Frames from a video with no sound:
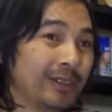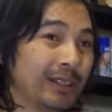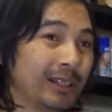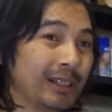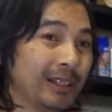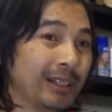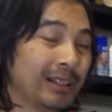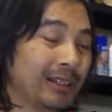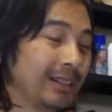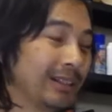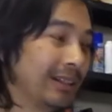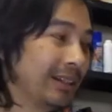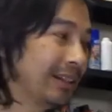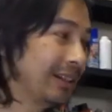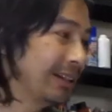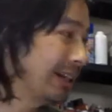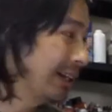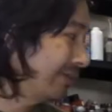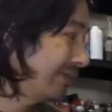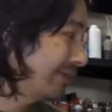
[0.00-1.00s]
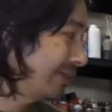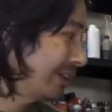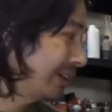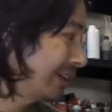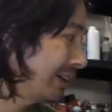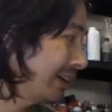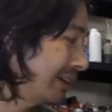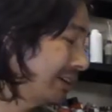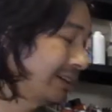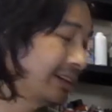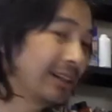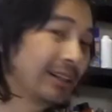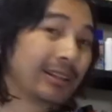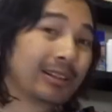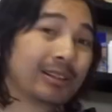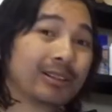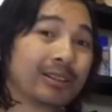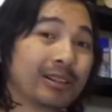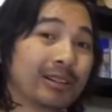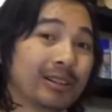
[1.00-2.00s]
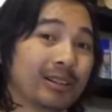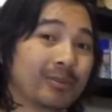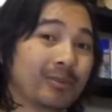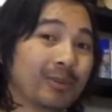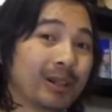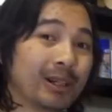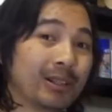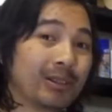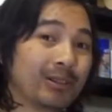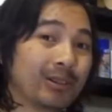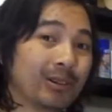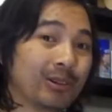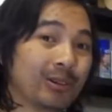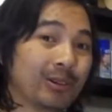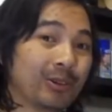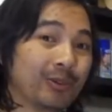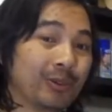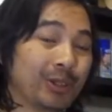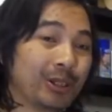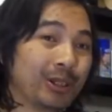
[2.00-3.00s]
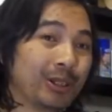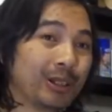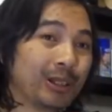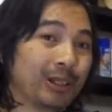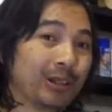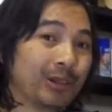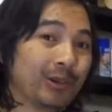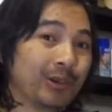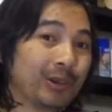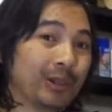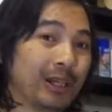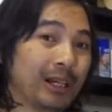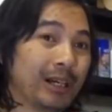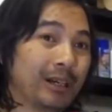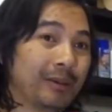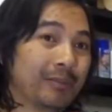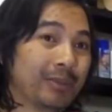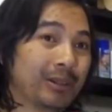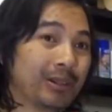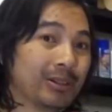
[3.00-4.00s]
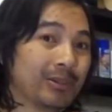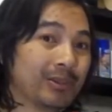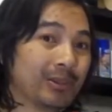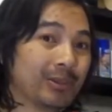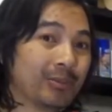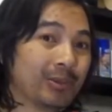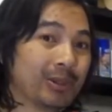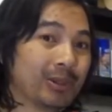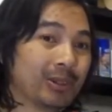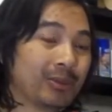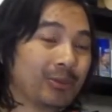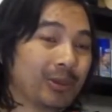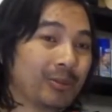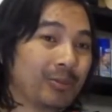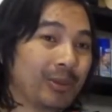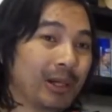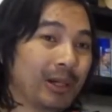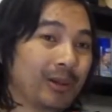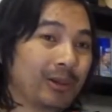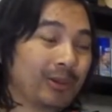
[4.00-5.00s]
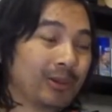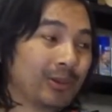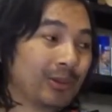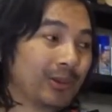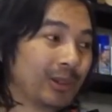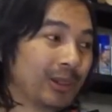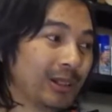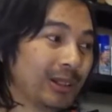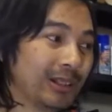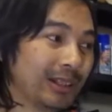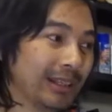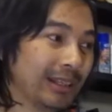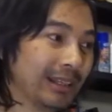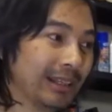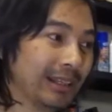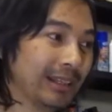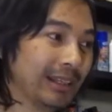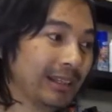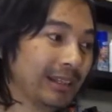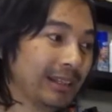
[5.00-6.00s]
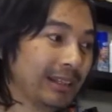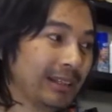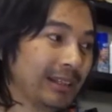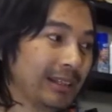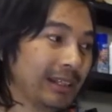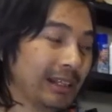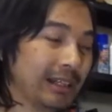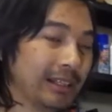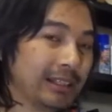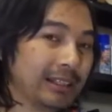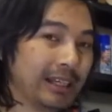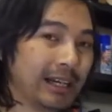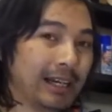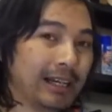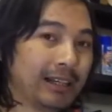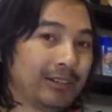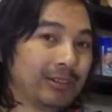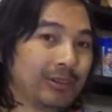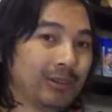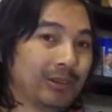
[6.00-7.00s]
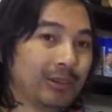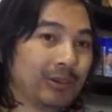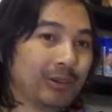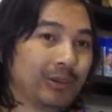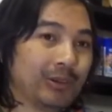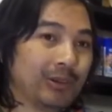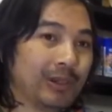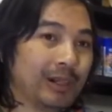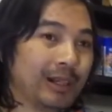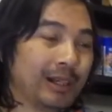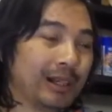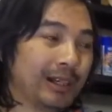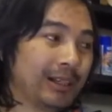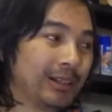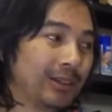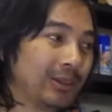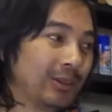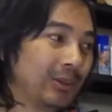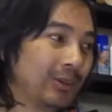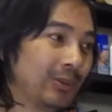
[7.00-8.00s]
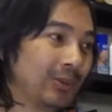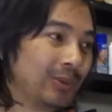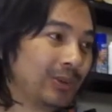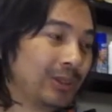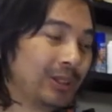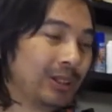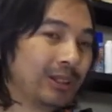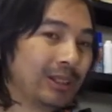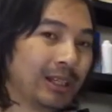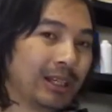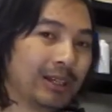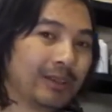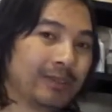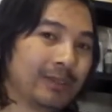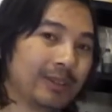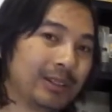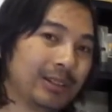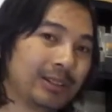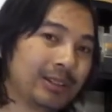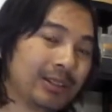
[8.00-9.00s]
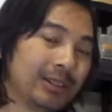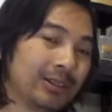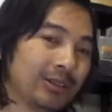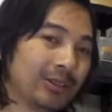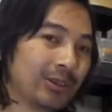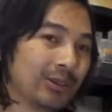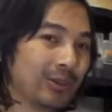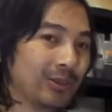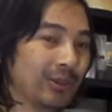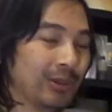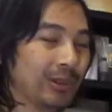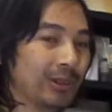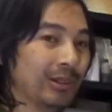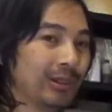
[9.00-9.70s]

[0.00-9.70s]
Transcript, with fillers: and then and then after I got the NXT display, I started overheating it a whole lot because we were pushing more power through it, and and yeah, so I, I knew we need to have heatsink to